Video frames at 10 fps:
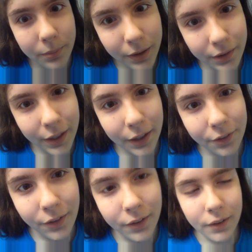
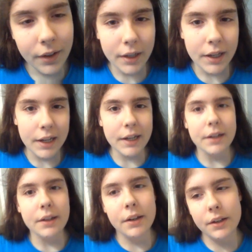contacts in,
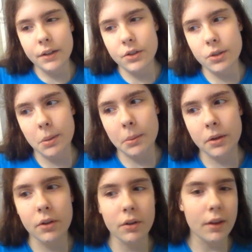and you should be able
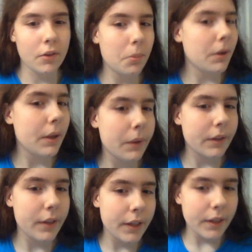to do this pretty
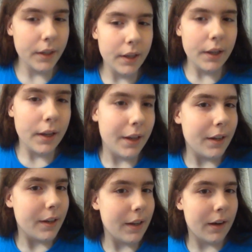quickly
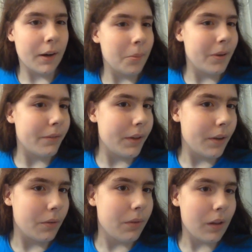if
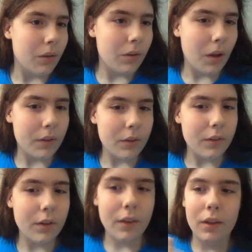you follow
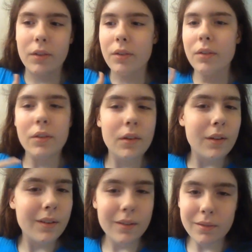along to this
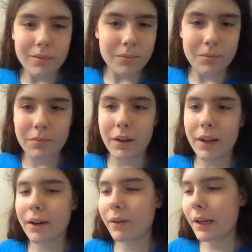
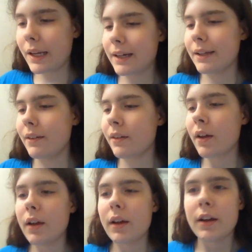video, and
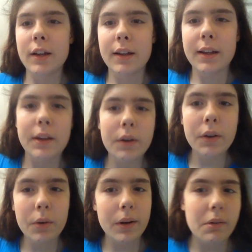you
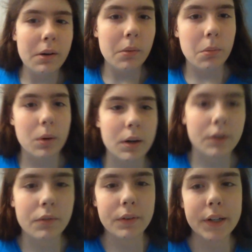can do whatever
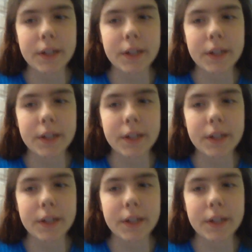works for